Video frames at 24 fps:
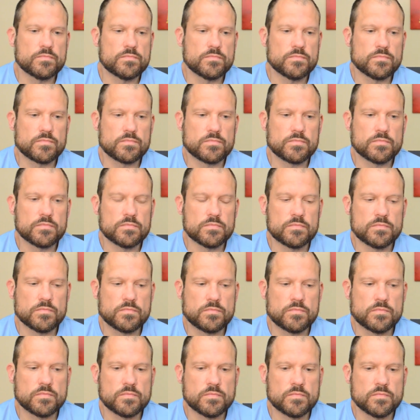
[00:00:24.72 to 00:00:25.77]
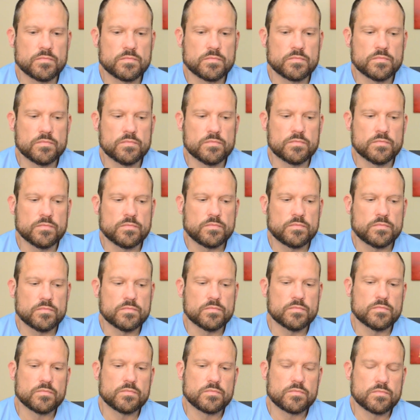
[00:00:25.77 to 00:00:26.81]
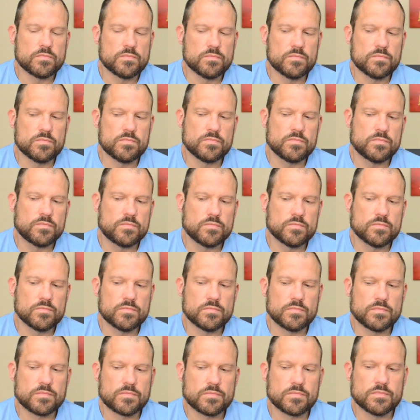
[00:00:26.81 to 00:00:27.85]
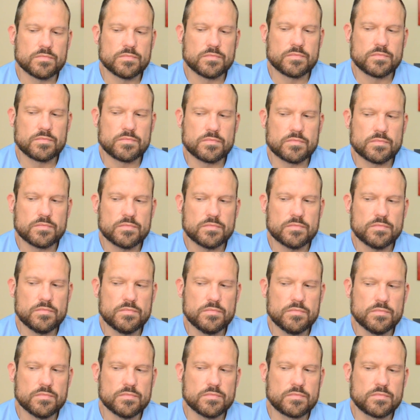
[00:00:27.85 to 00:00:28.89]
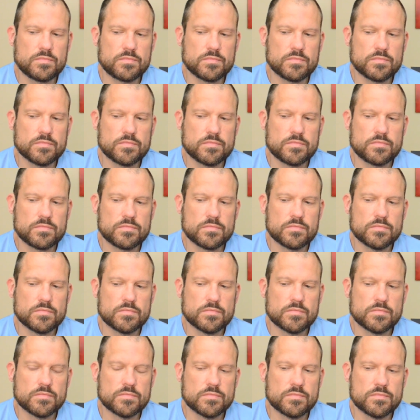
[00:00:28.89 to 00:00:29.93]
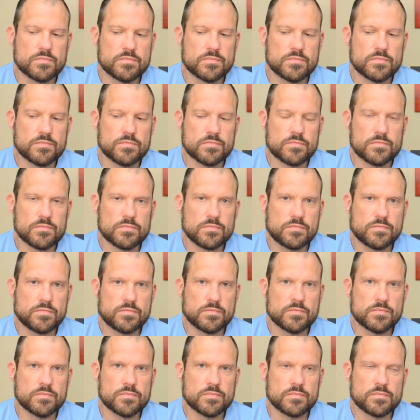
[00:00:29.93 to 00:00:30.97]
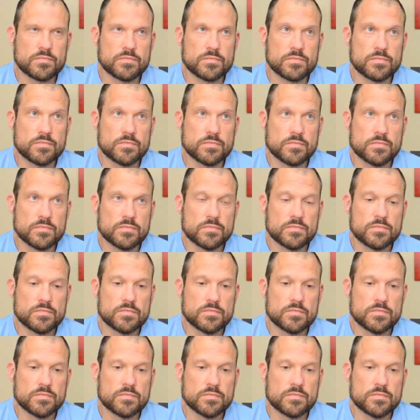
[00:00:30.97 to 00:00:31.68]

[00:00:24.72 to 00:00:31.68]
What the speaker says: This person isn't speaking.